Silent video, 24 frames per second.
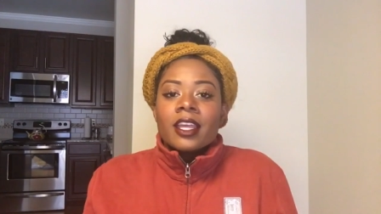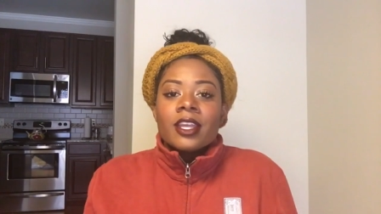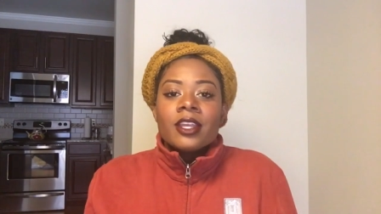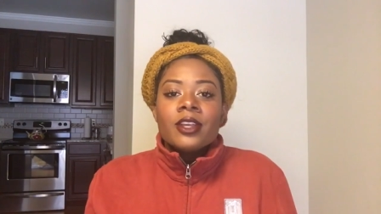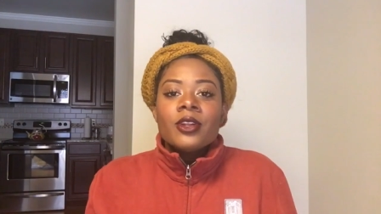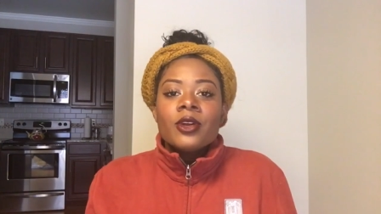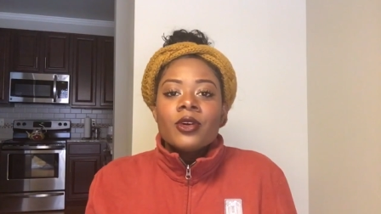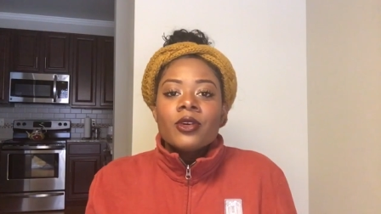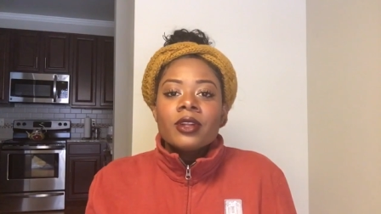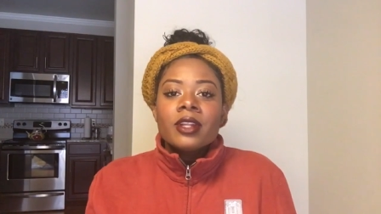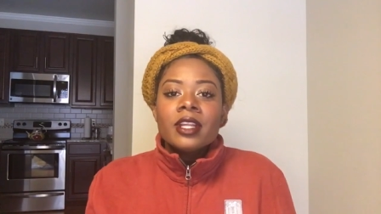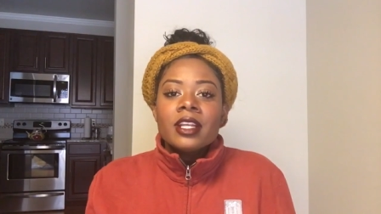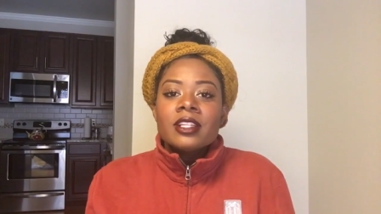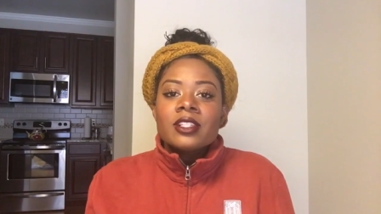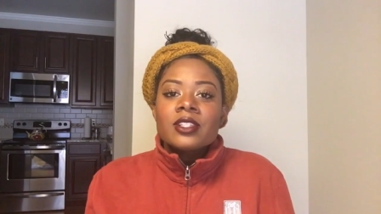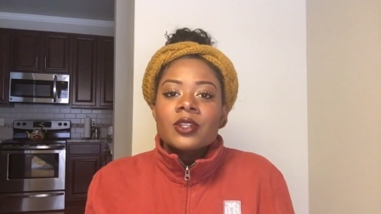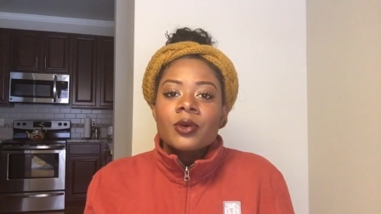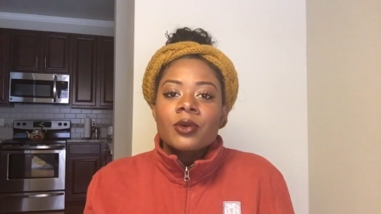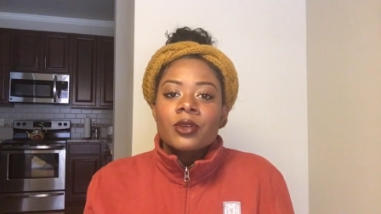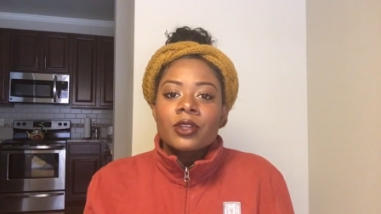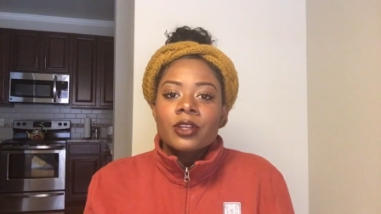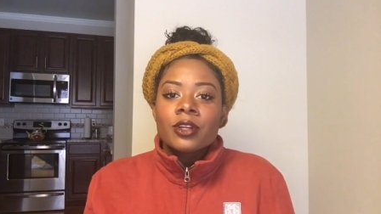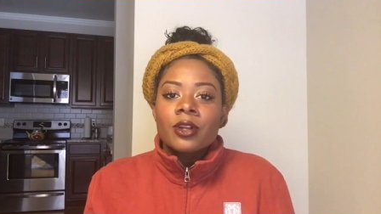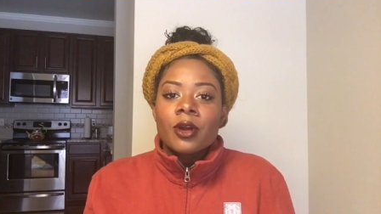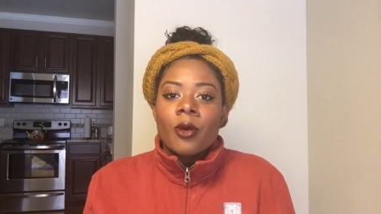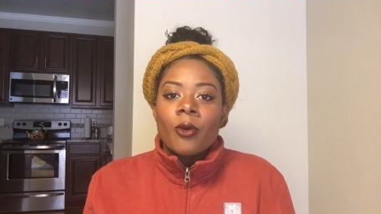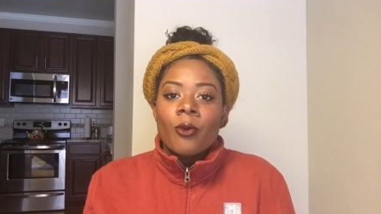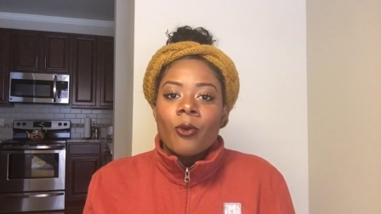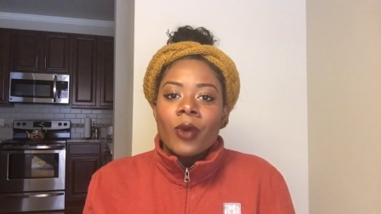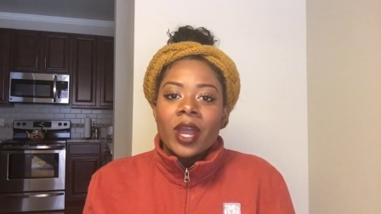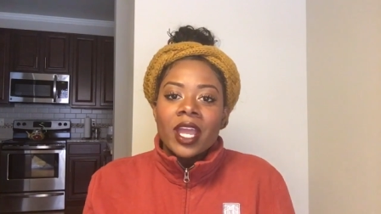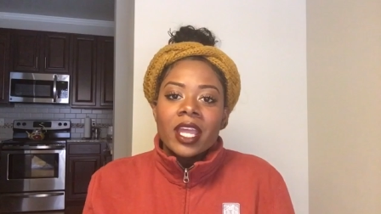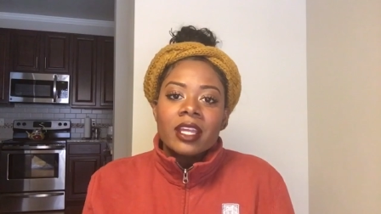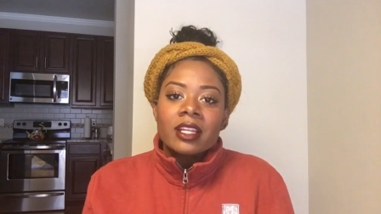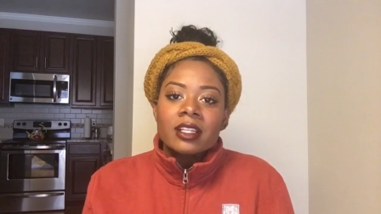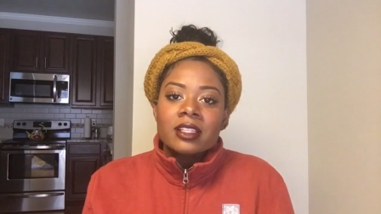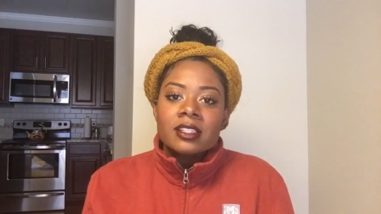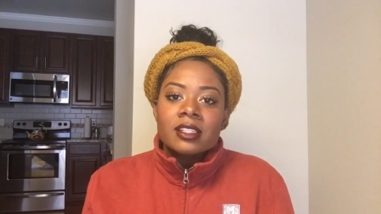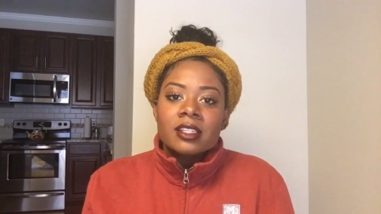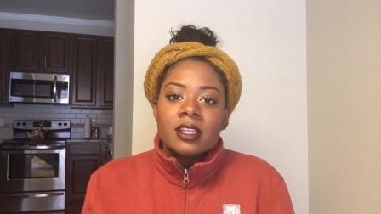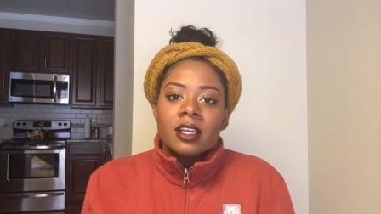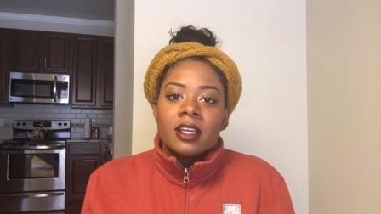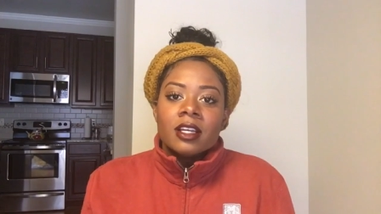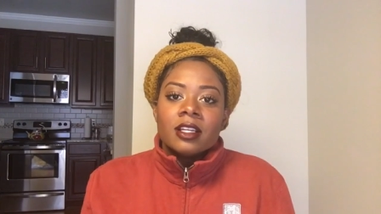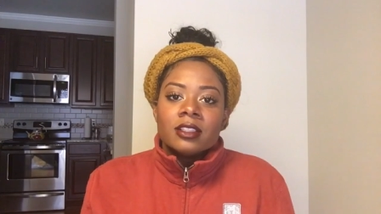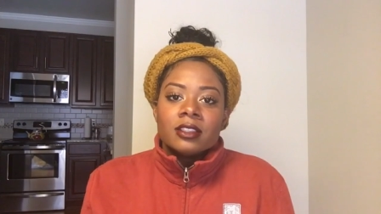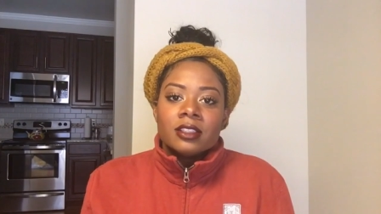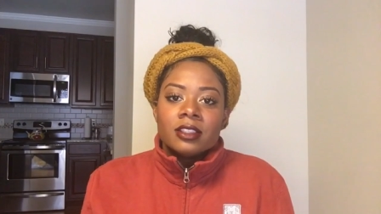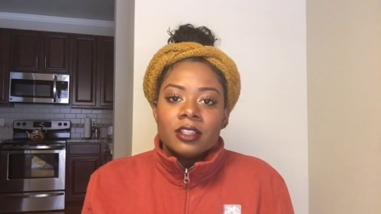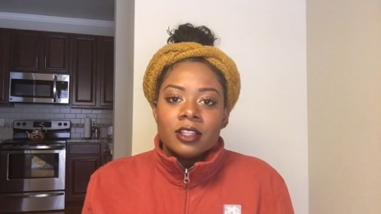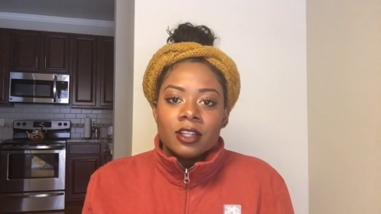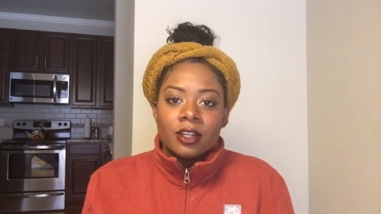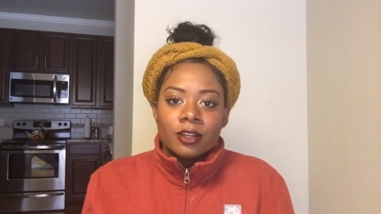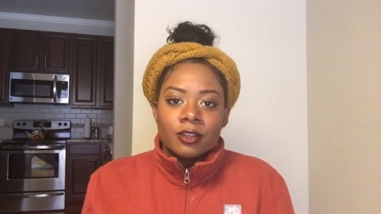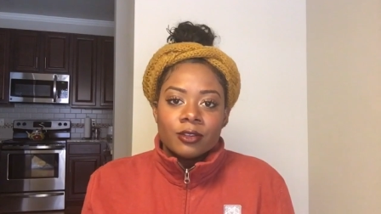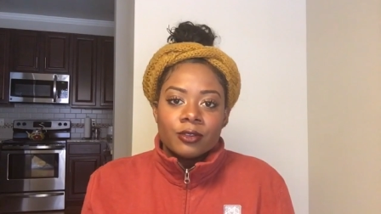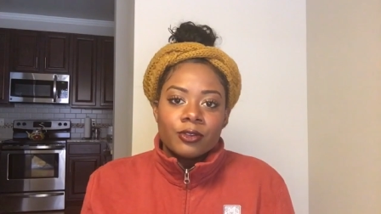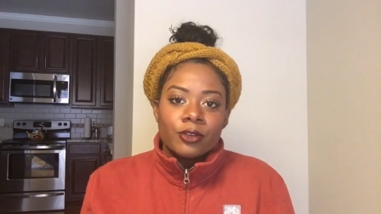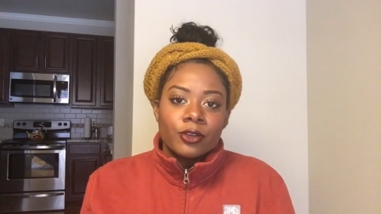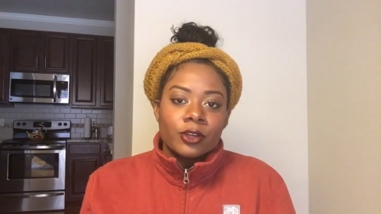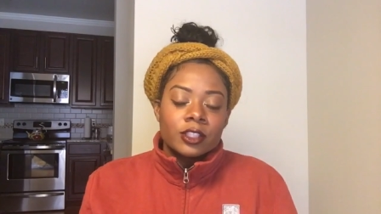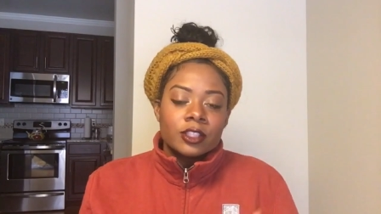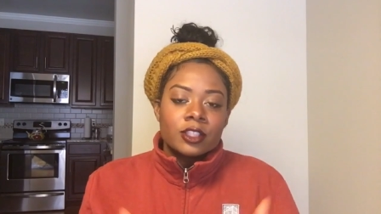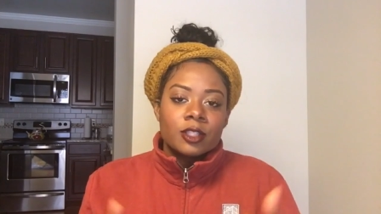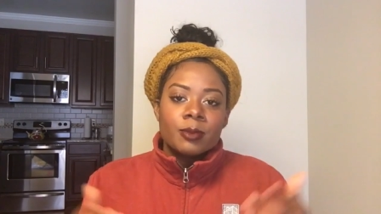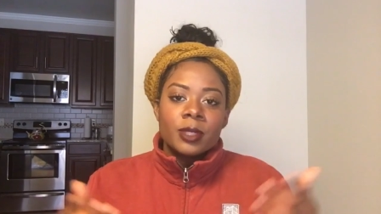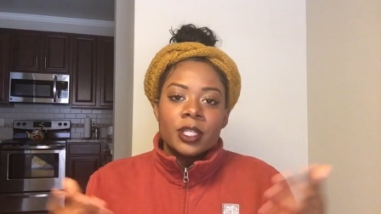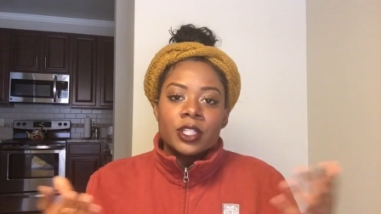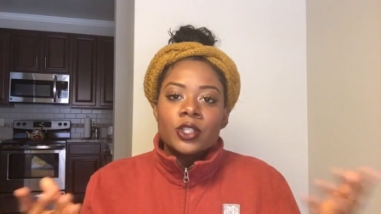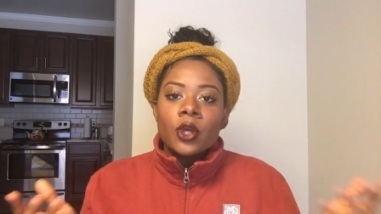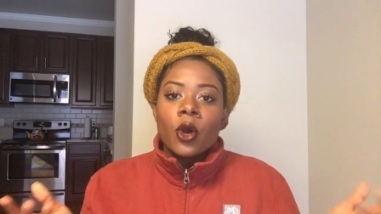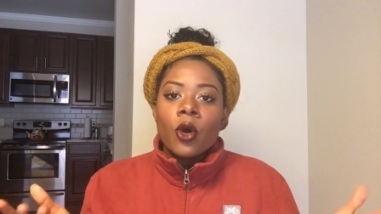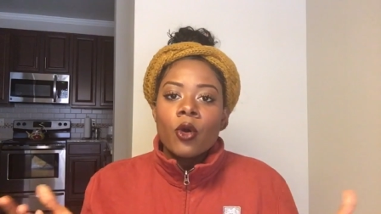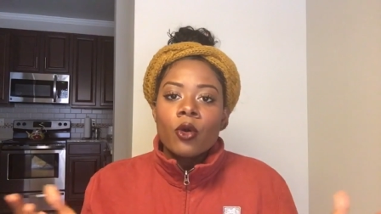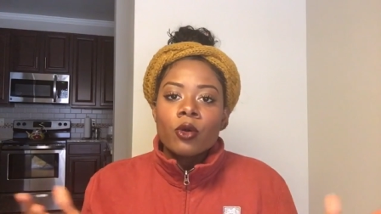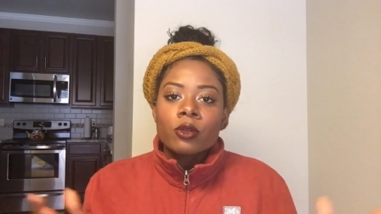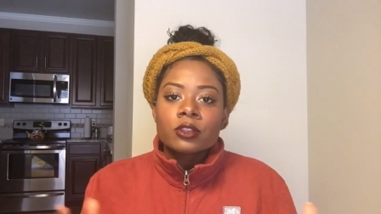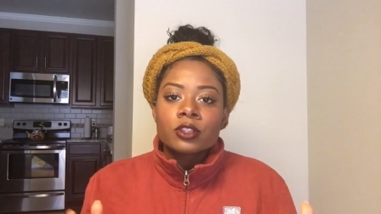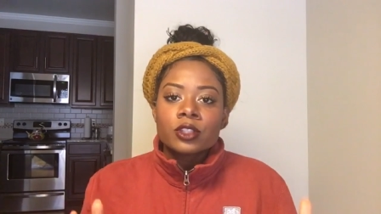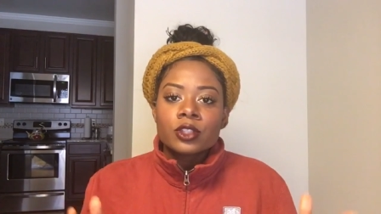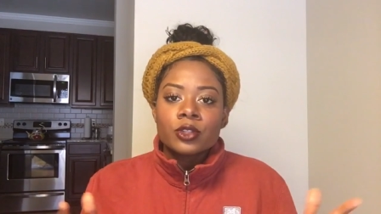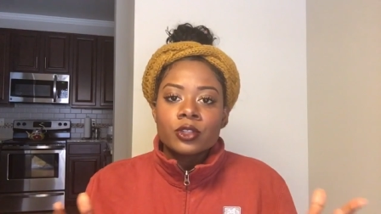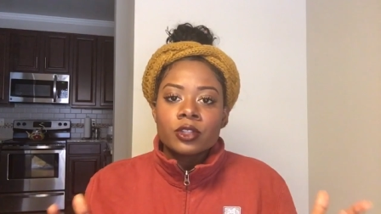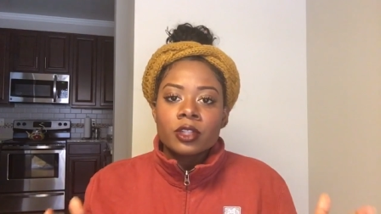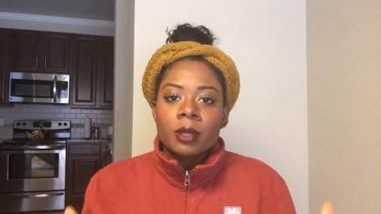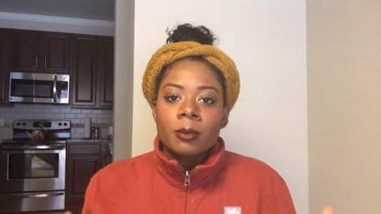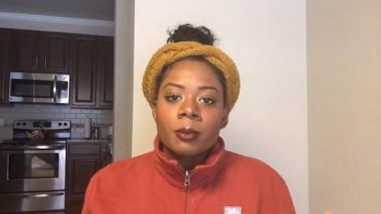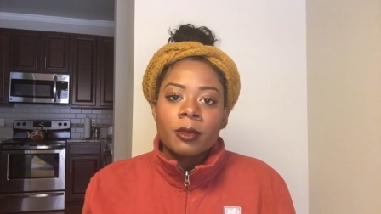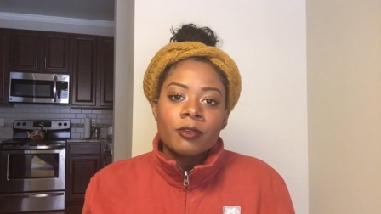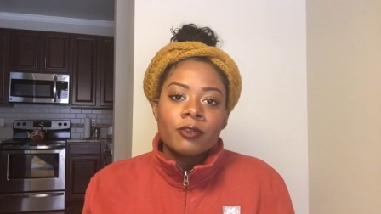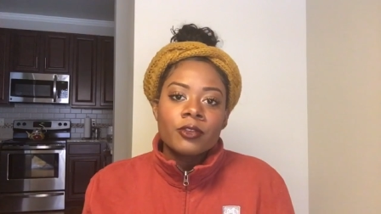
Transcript: You don't need to, wait, for it to be told to do them.